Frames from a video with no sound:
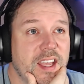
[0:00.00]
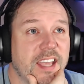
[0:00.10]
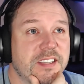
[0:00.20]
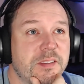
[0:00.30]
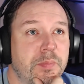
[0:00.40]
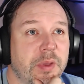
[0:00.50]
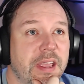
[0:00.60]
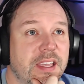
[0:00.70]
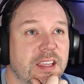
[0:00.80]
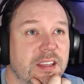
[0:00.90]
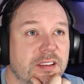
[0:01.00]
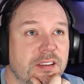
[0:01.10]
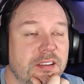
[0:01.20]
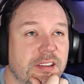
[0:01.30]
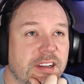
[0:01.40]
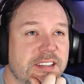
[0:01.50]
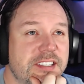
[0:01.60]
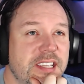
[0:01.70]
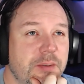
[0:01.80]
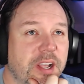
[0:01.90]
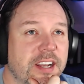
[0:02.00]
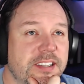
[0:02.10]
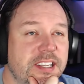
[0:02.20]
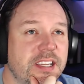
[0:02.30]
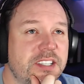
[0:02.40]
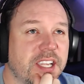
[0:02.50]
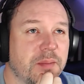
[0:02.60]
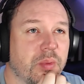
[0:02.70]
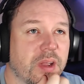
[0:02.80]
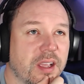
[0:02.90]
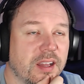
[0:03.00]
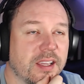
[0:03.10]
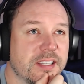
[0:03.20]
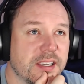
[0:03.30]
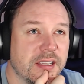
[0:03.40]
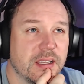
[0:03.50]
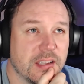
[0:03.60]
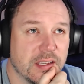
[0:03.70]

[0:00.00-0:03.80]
Eggs and bacon. You got a tea. What kind of tea did you get, Break? I like tea.